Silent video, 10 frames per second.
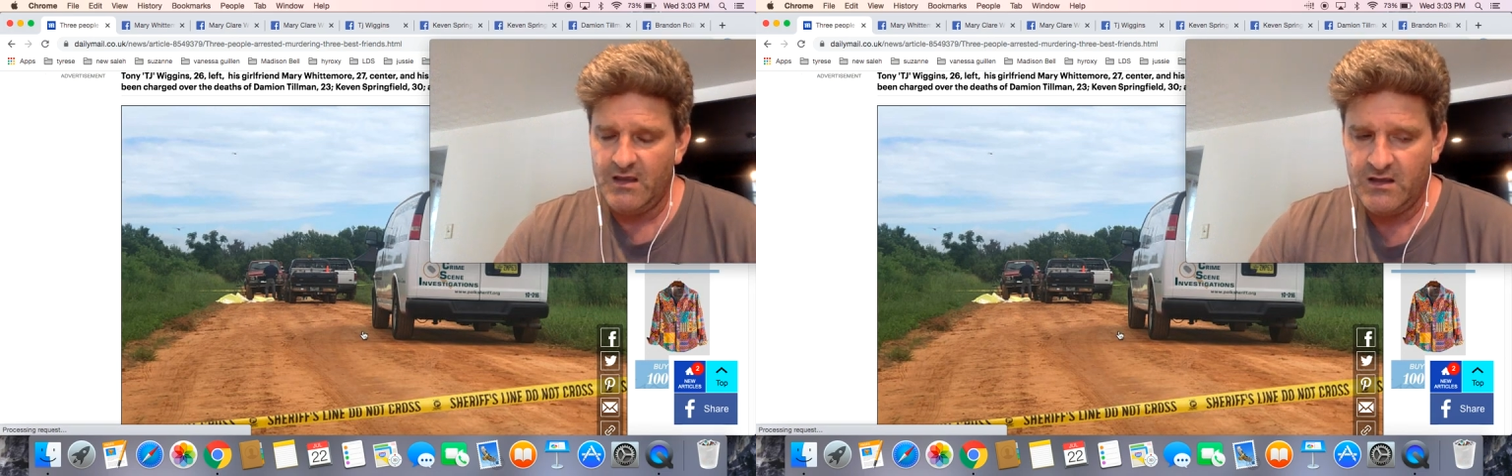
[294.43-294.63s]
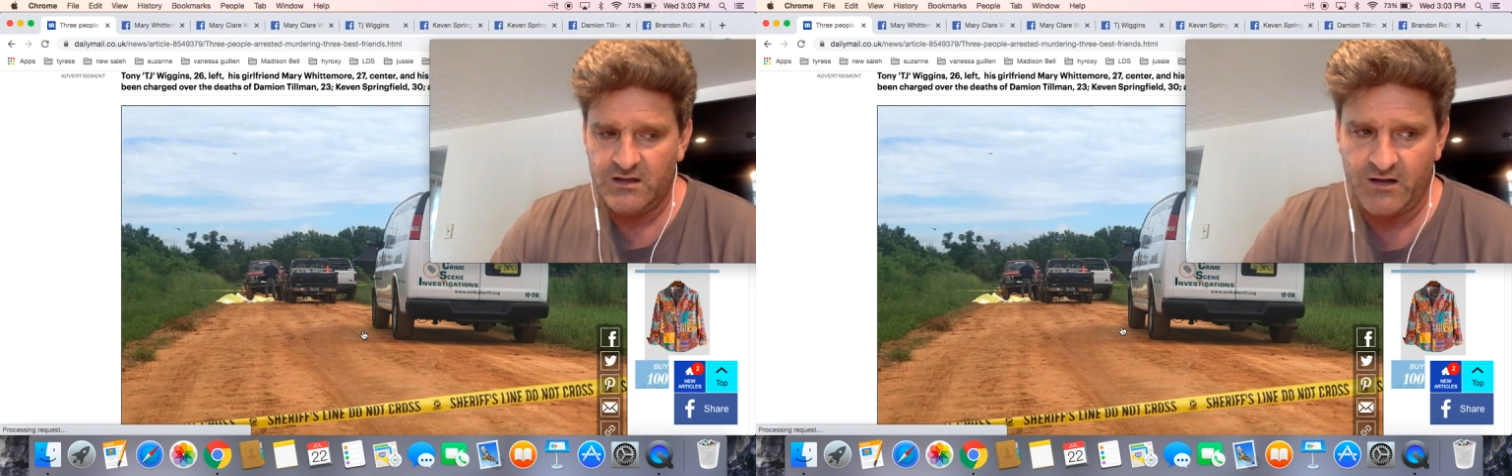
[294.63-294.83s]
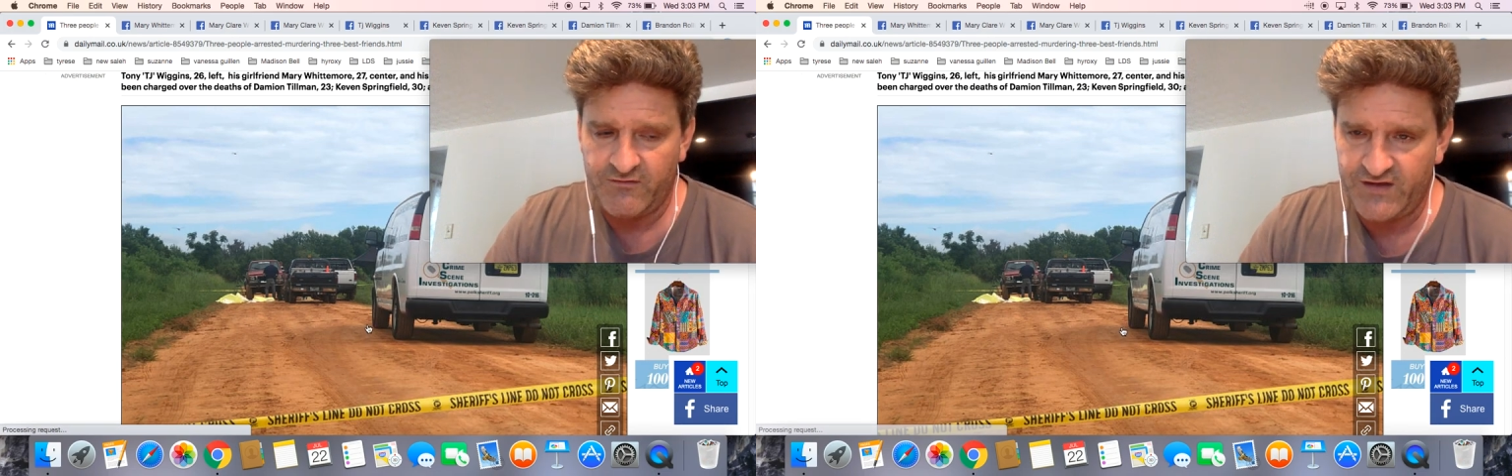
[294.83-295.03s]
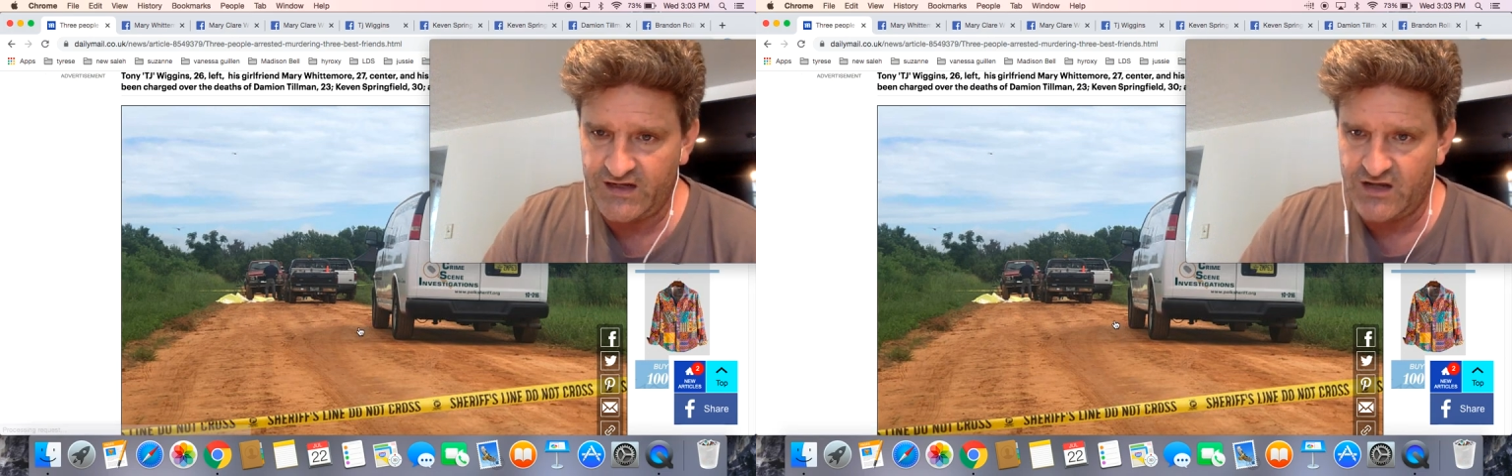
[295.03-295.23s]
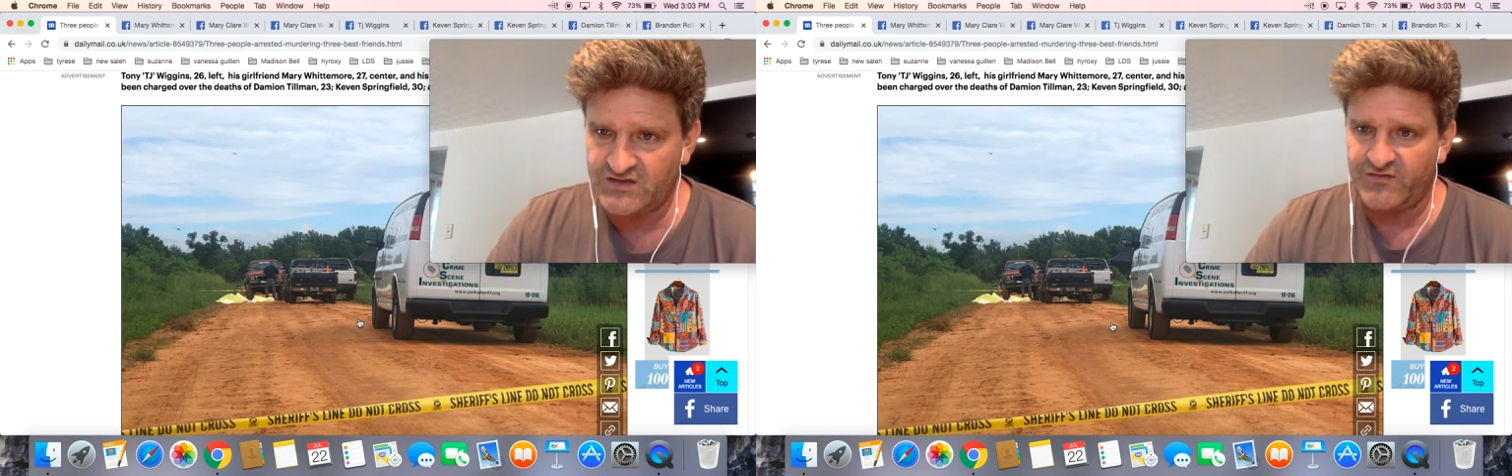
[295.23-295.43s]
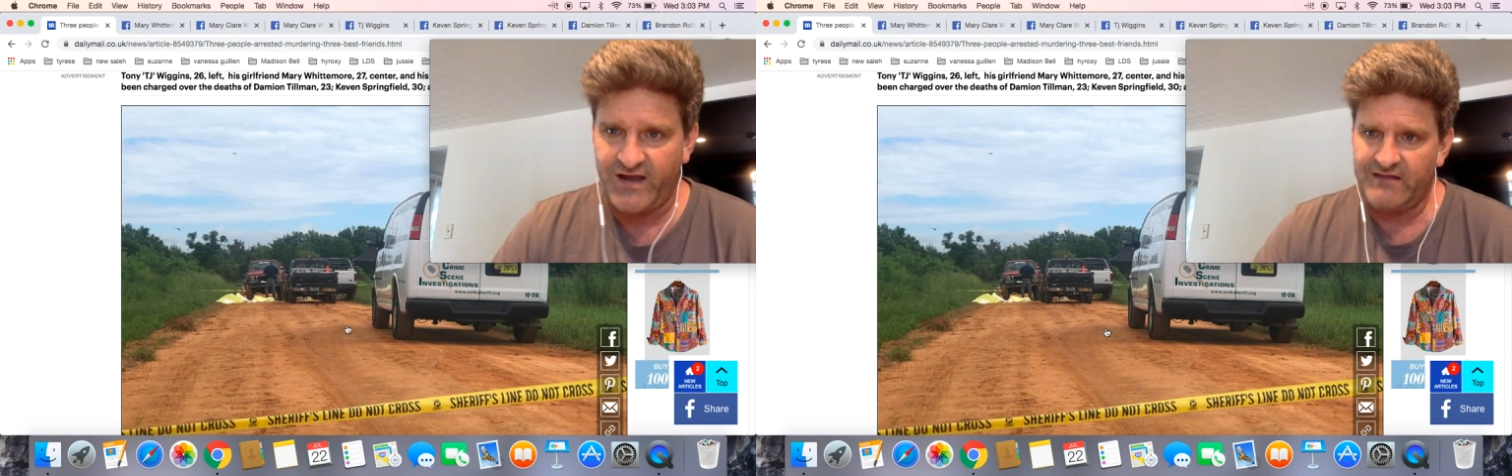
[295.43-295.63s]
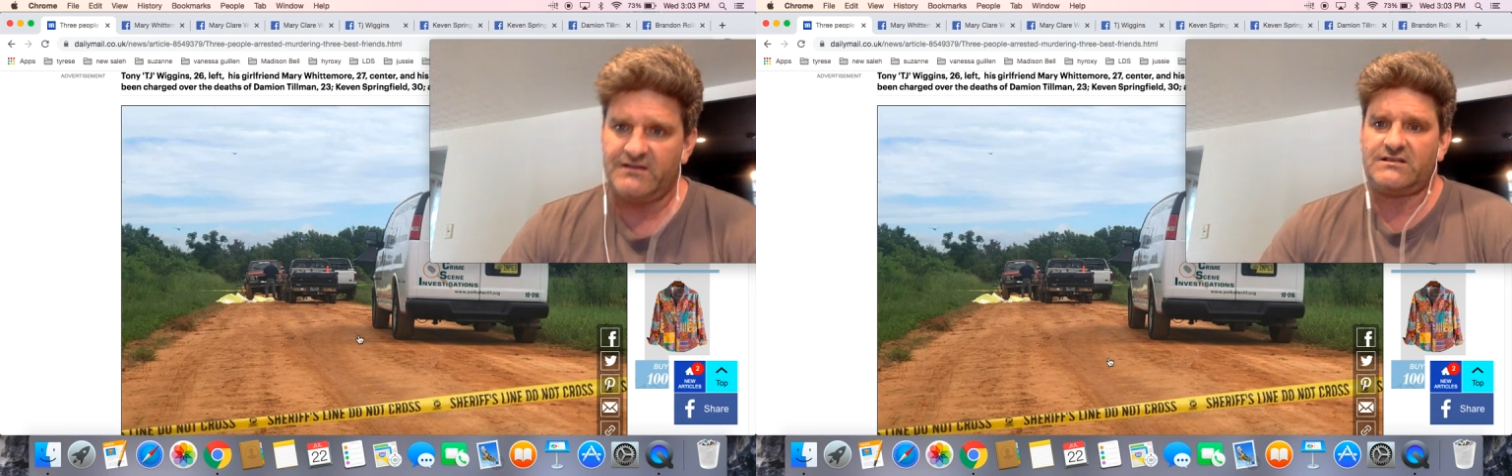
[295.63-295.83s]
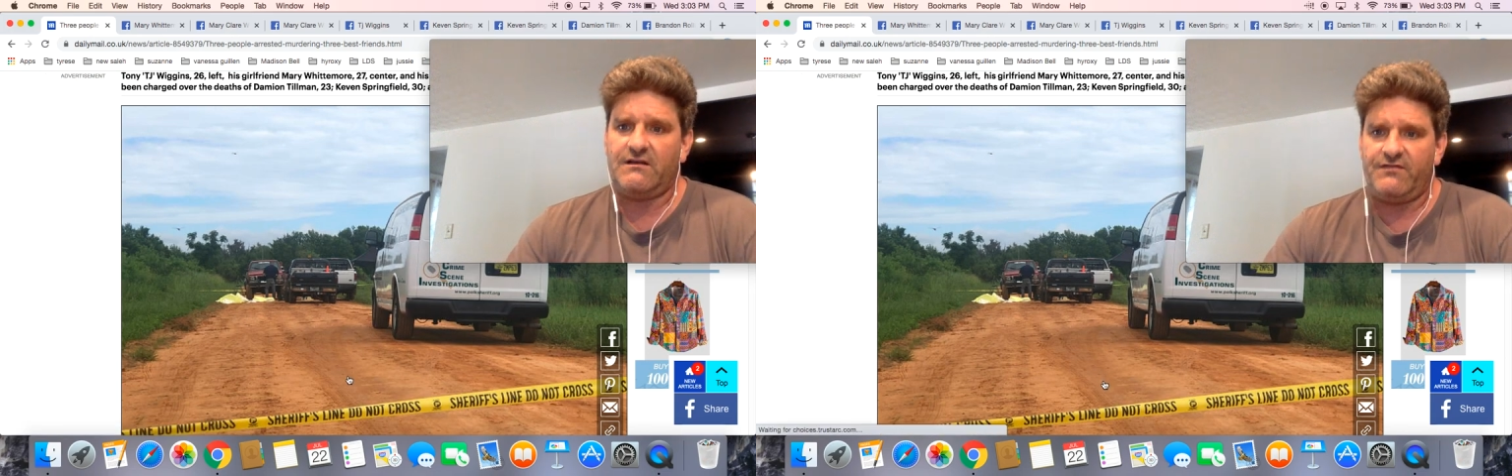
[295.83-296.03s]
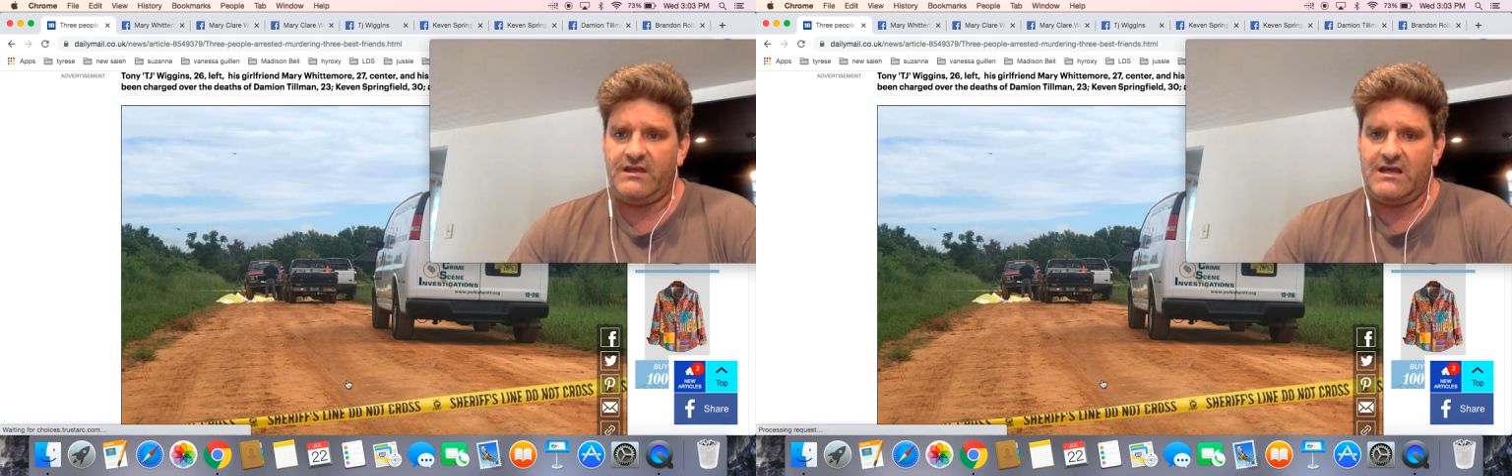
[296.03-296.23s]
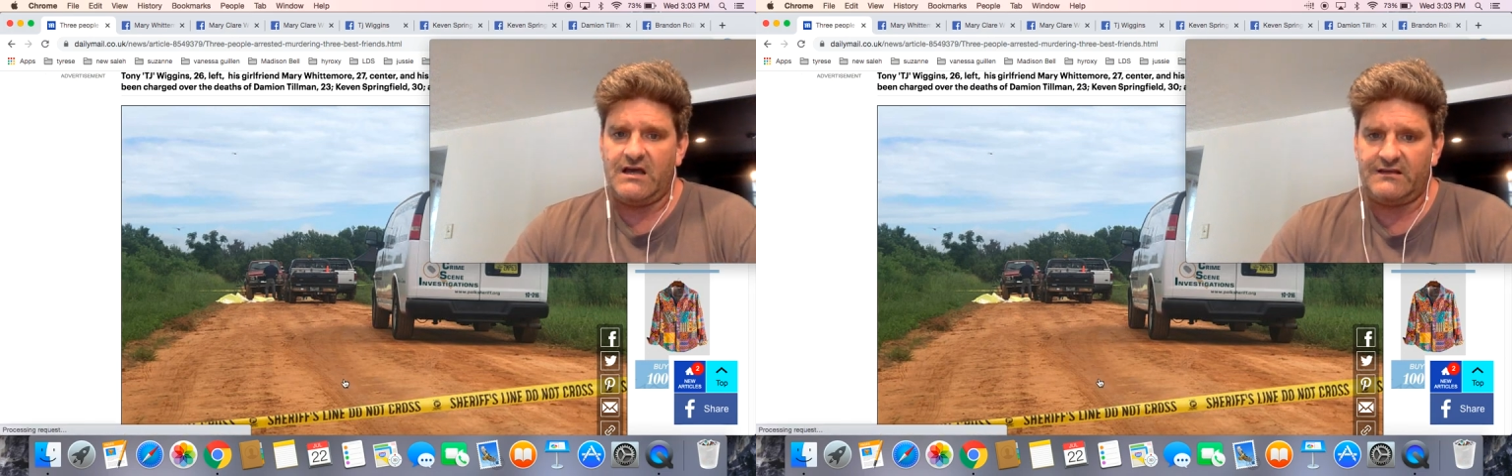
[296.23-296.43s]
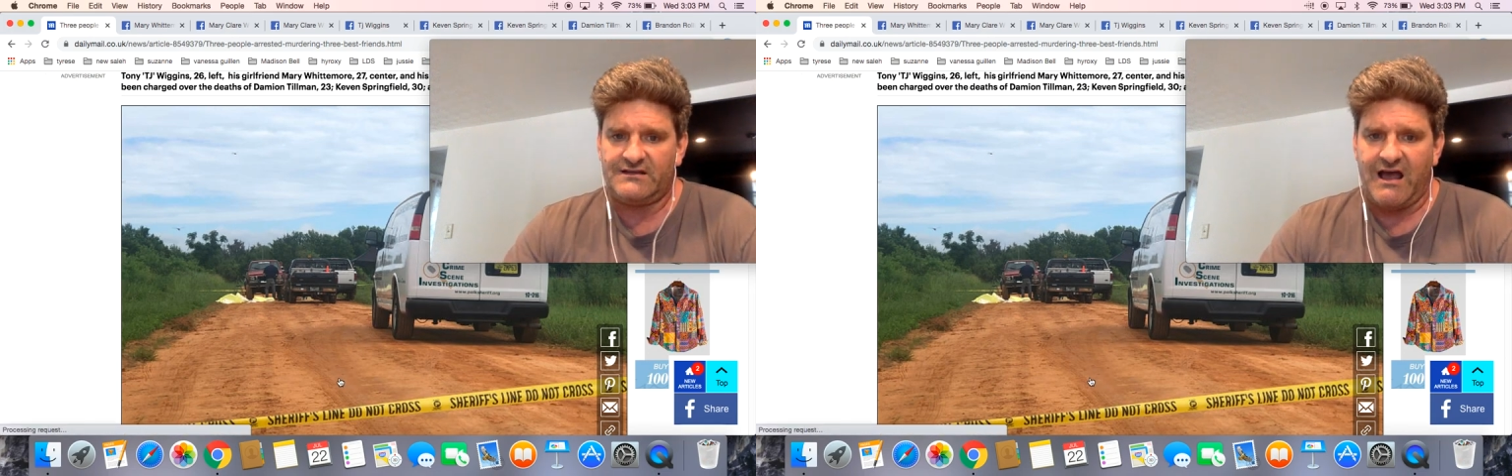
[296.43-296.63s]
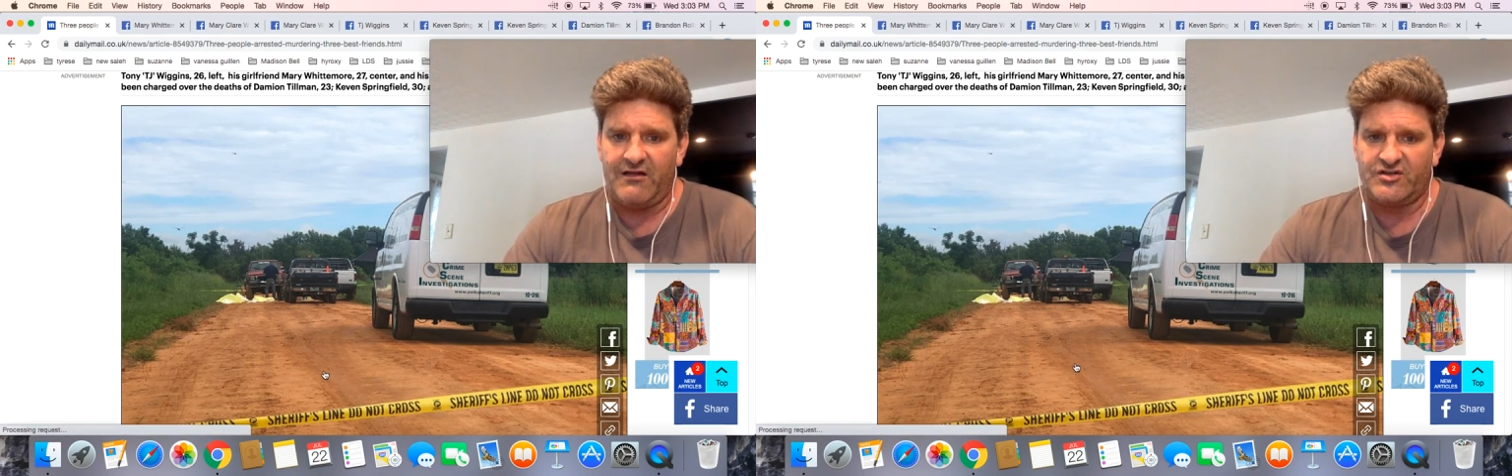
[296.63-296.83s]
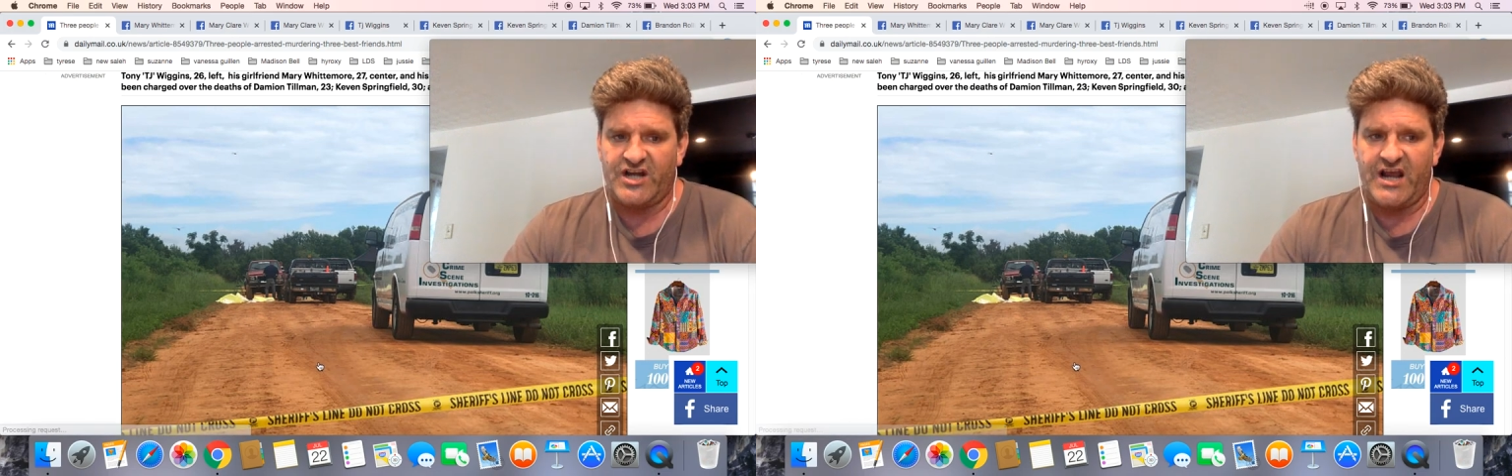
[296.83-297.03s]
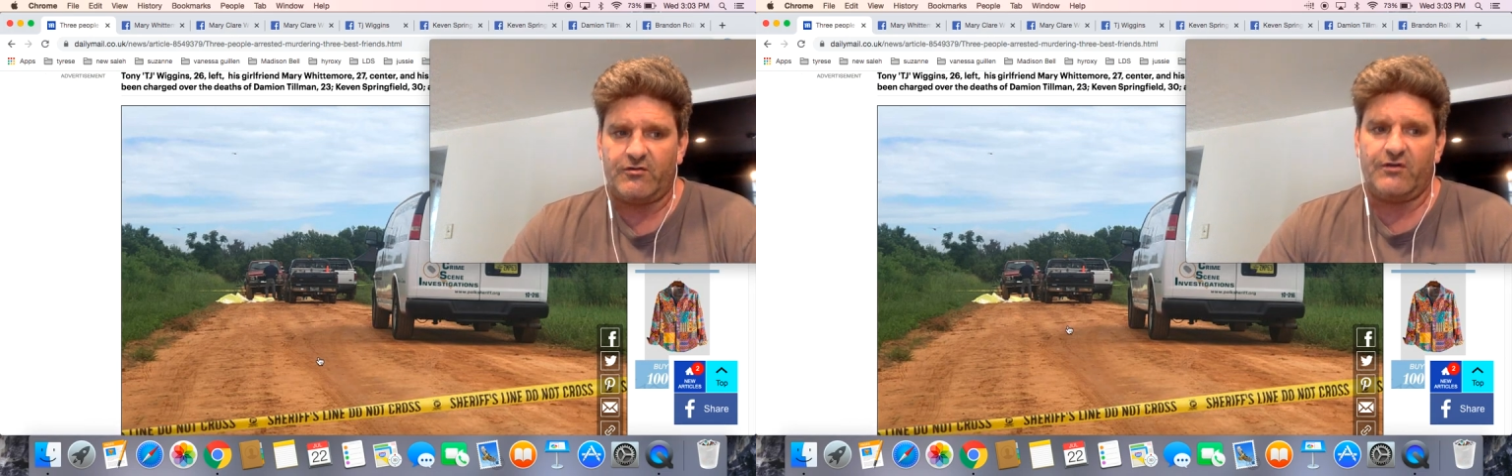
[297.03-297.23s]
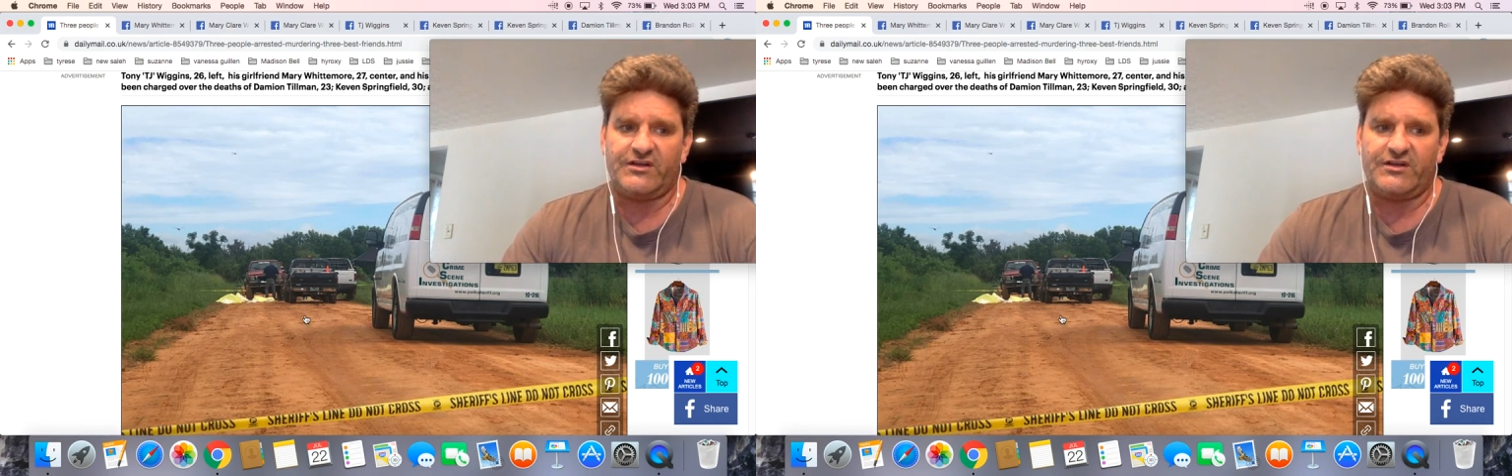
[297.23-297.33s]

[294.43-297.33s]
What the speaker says: video surveillance of the Dollar General.